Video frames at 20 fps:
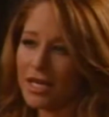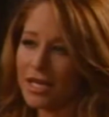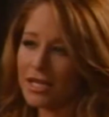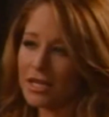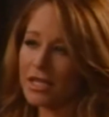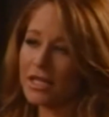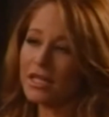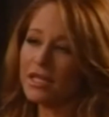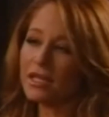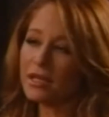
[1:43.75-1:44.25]

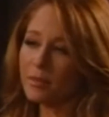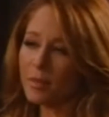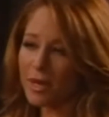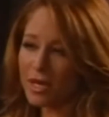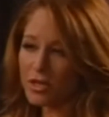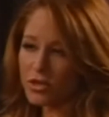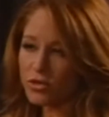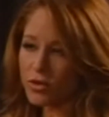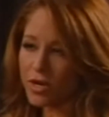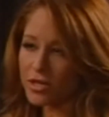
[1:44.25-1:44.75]
Illegal
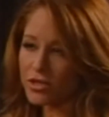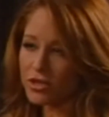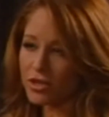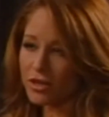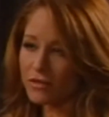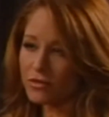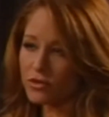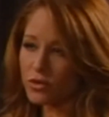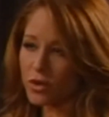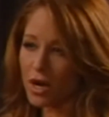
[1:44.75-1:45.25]

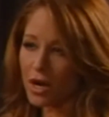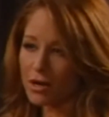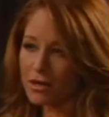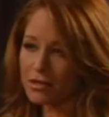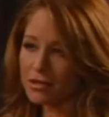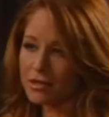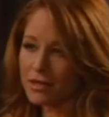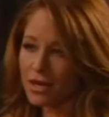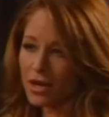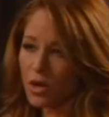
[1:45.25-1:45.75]
administration of
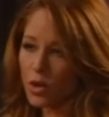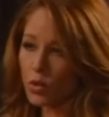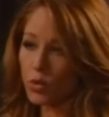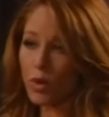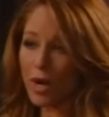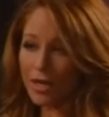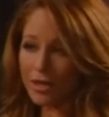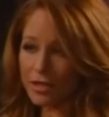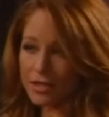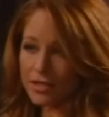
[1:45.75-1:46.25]
drugs,
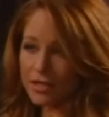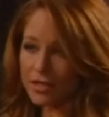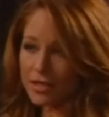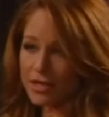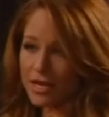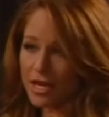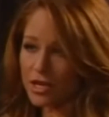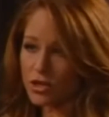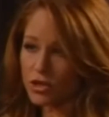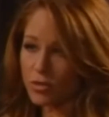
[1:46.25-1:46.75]
reckless
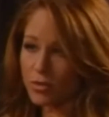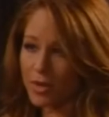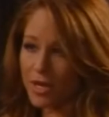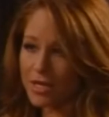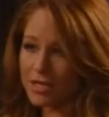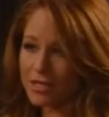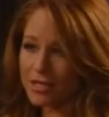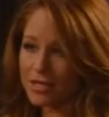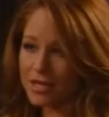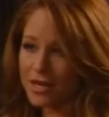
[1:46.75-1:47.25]

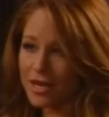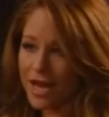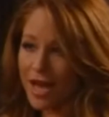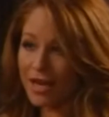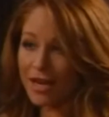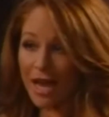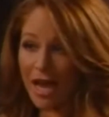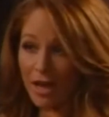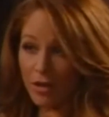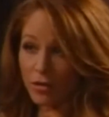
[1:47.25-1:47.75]
endangerment,
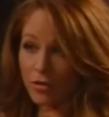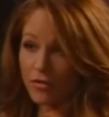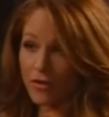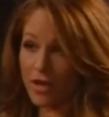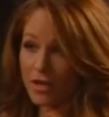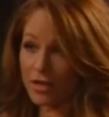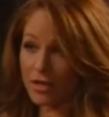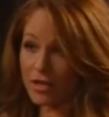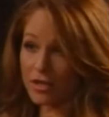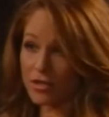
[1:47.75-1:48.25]
and
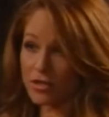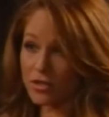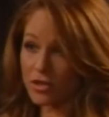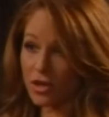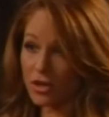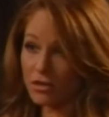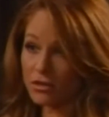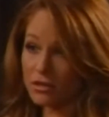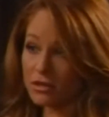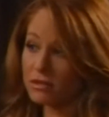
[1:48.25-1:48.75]
aggravated
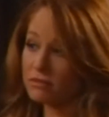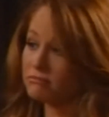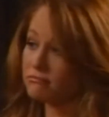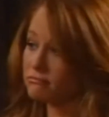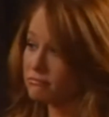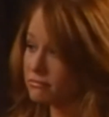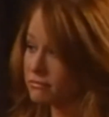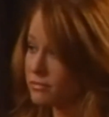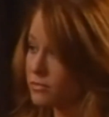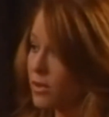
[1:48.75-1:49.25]
assault.
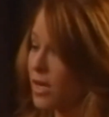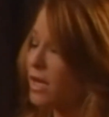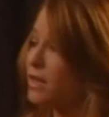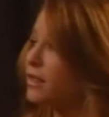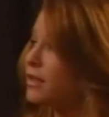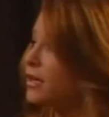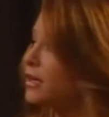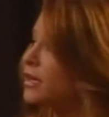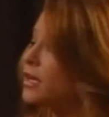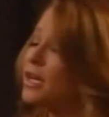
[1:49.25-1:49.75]
I
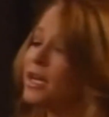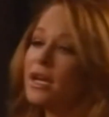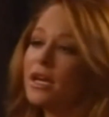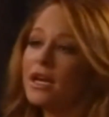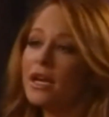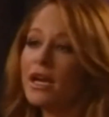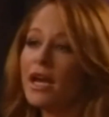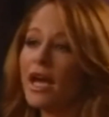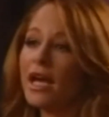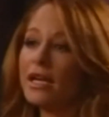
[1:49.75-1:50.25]
think
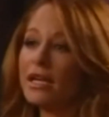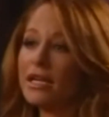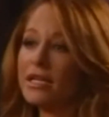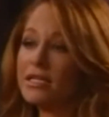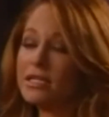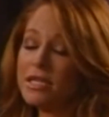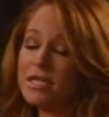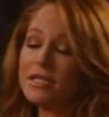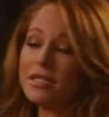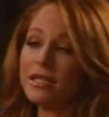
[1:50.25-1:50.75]
any
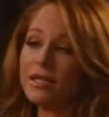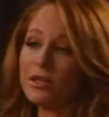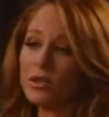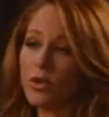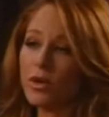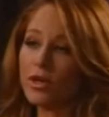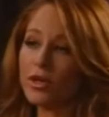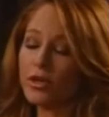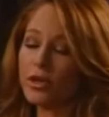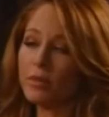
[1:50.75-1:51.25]
decent
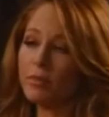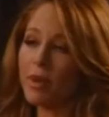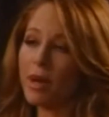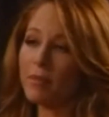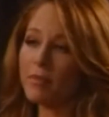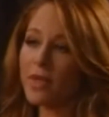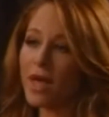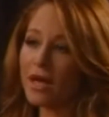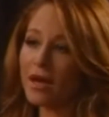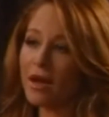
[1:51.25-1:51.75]
lawyer could
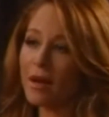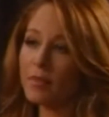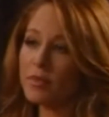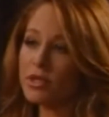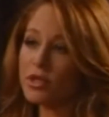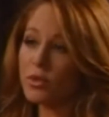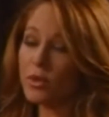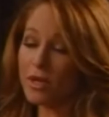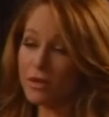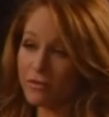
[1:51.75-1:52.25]
bump that
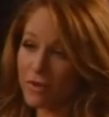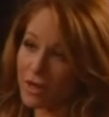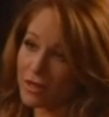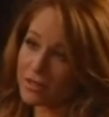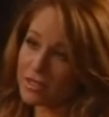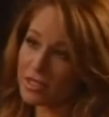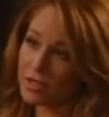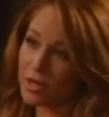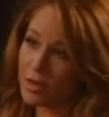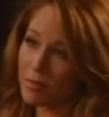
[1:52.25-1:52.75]
up to
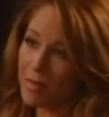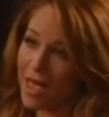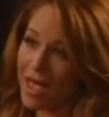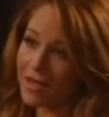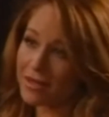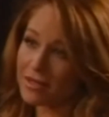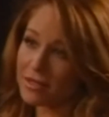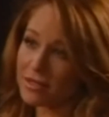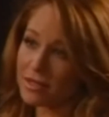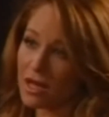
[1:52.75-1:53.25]
involuntary
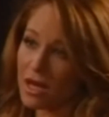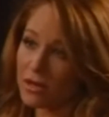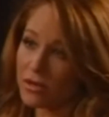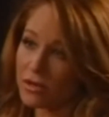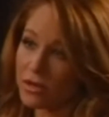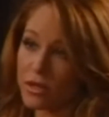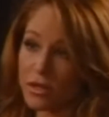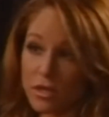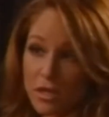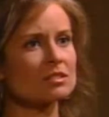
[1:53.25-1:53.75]

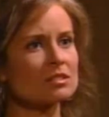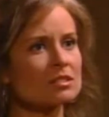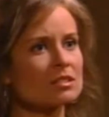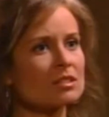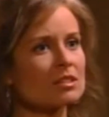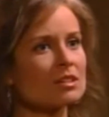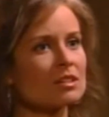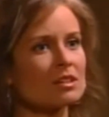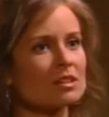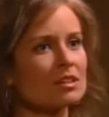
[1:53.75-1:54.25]
manslaughter. Are you
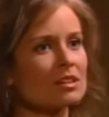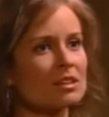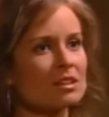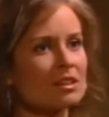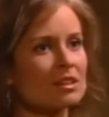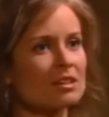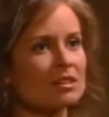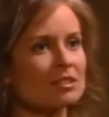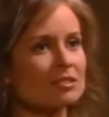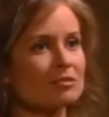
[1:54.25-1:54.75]
scared yet?
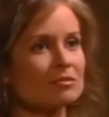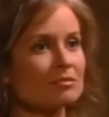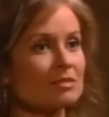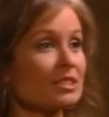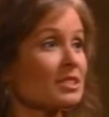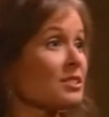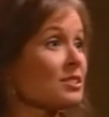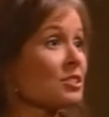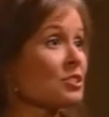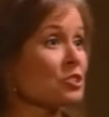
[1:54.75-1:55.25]

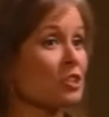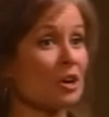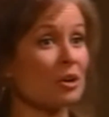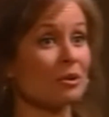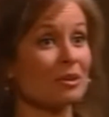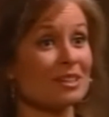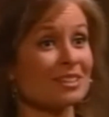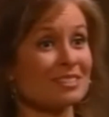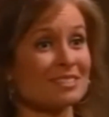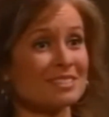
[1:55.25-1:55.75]
This is a
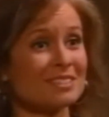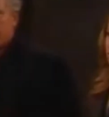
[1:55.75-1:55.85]
joke.